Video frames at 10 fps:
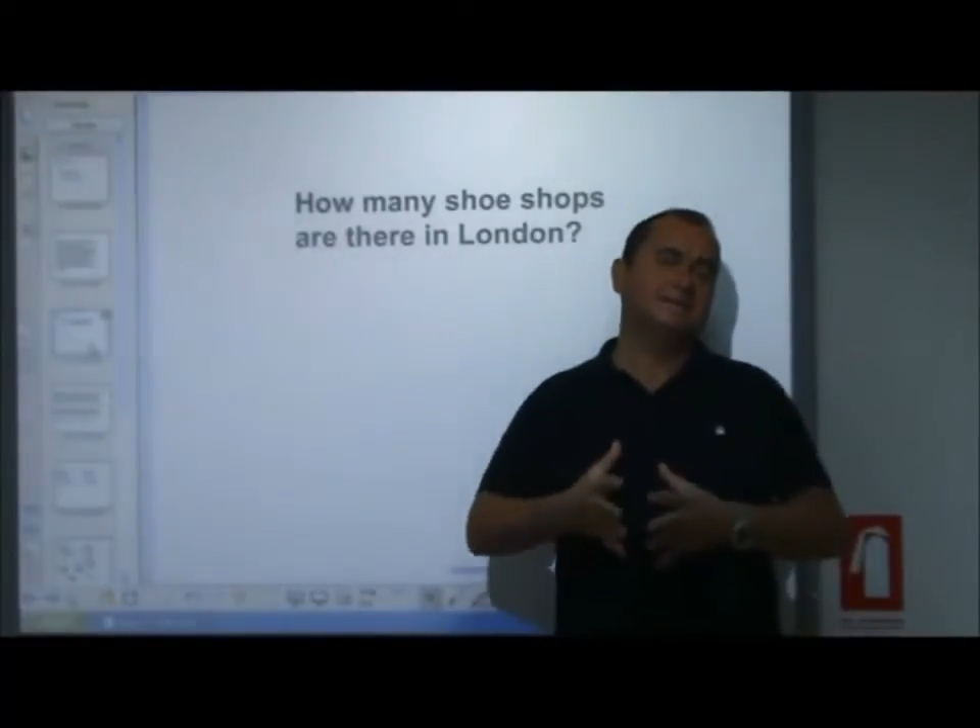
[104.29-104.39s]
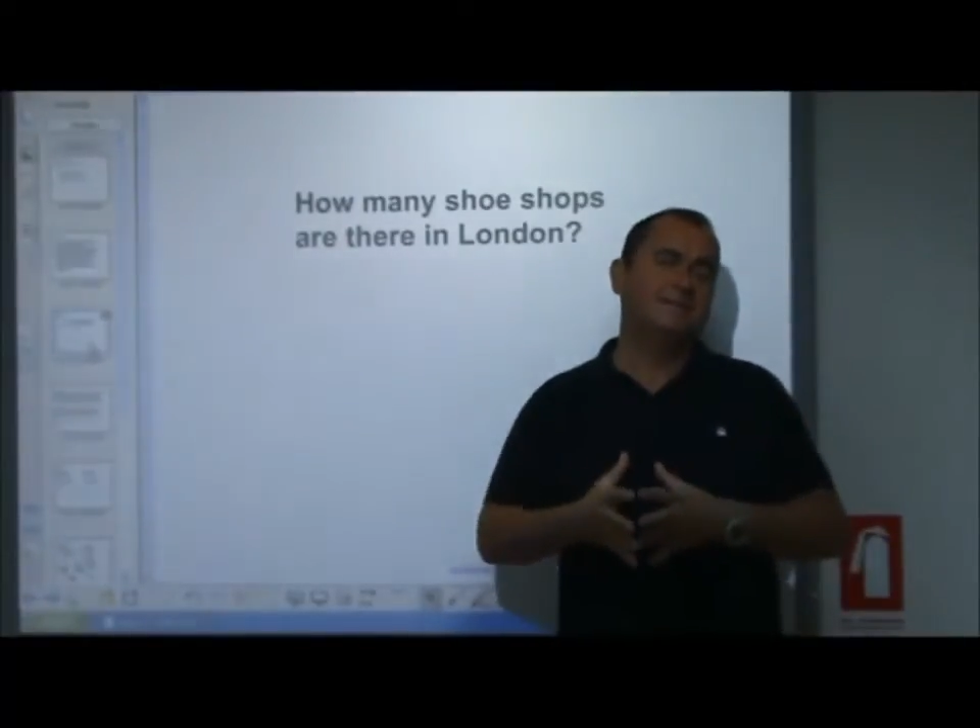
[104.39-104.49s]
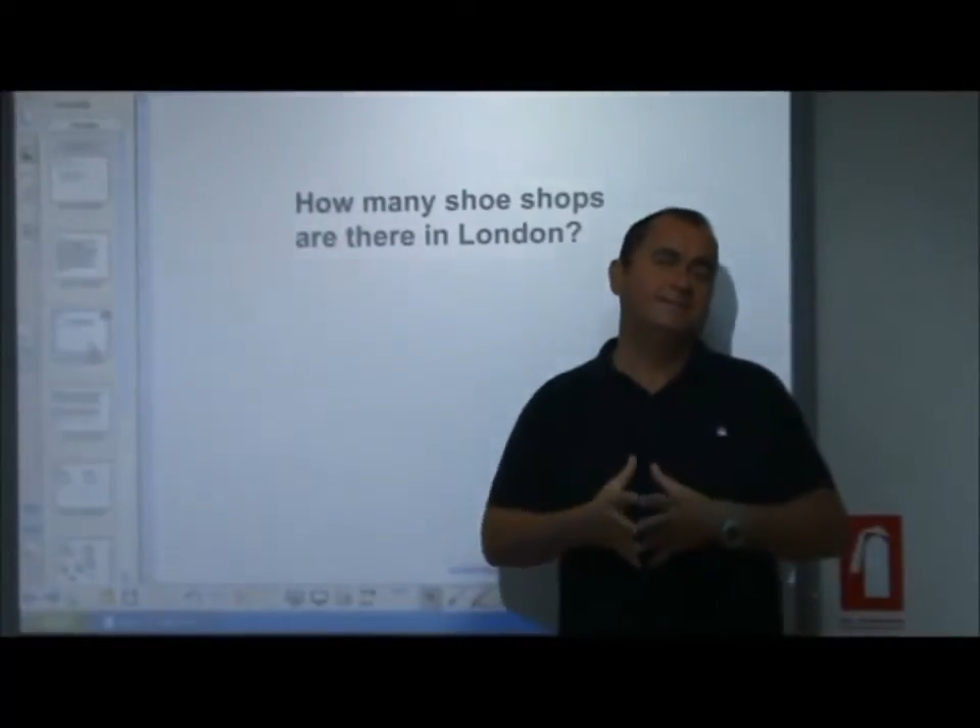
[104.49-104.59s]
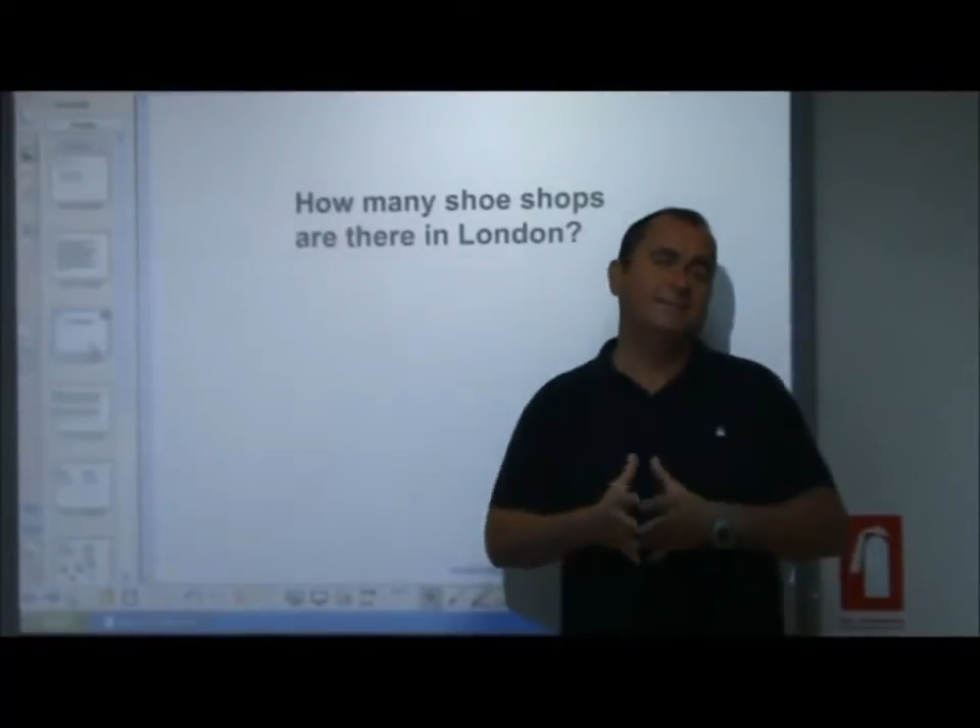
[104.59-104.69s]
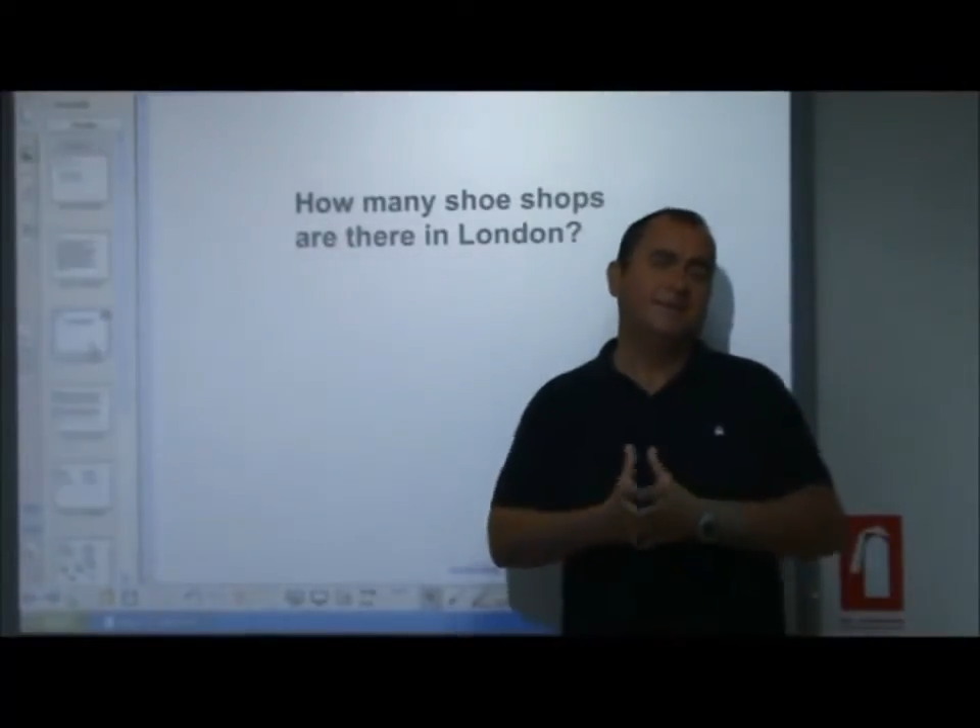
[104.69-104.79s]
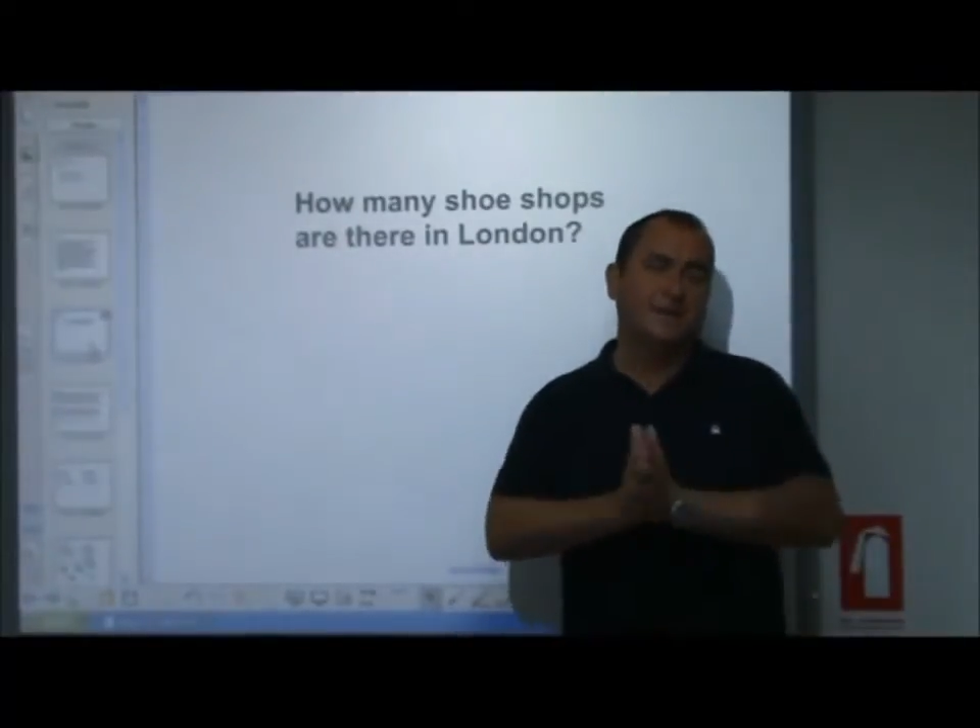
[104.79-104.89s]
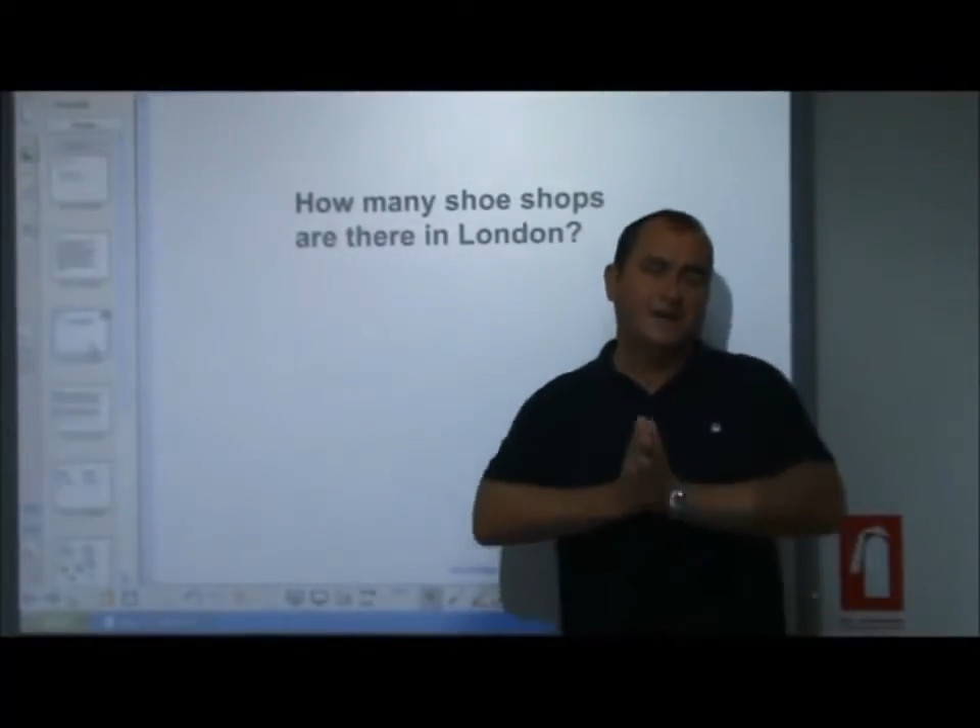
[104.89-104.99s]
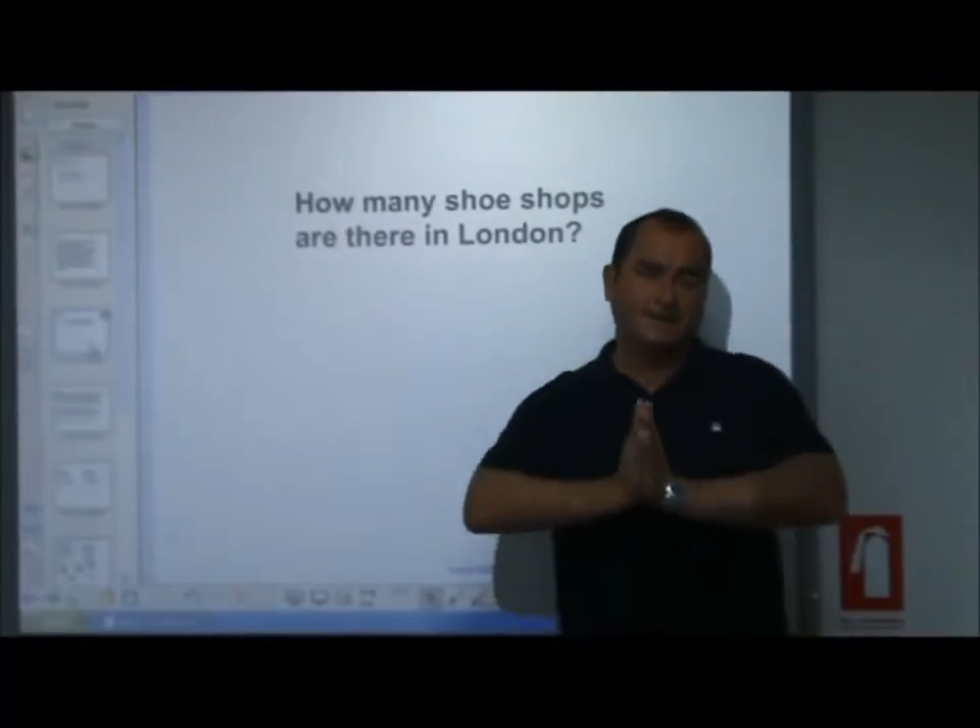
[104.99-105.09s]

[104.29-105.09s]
number